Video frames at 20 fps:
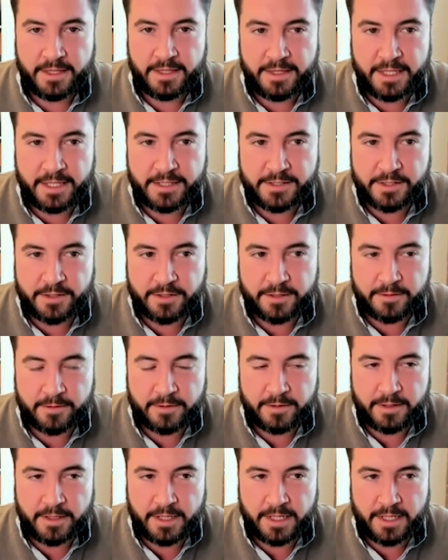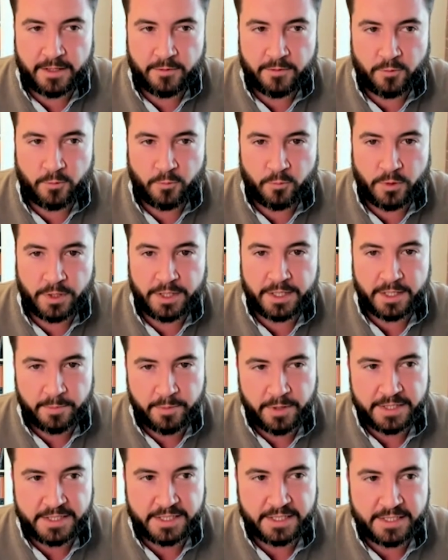These are uh, really
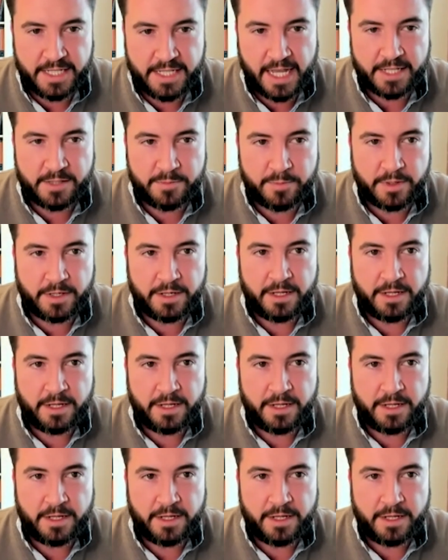depressing stats,